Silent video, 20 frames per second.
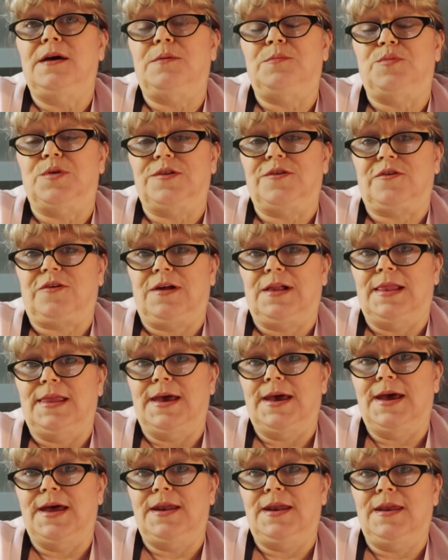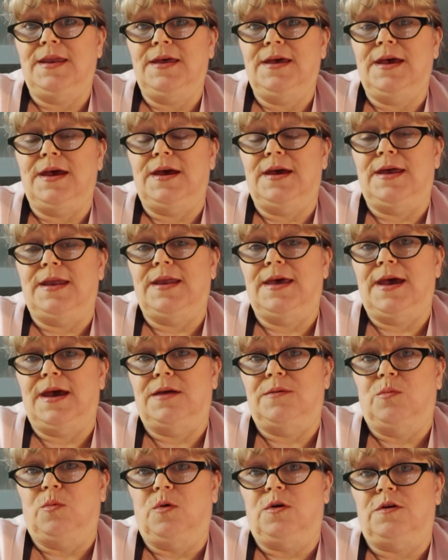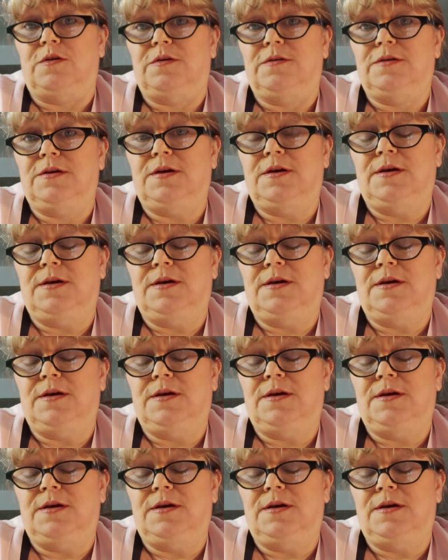brother, Glenn, and Edward.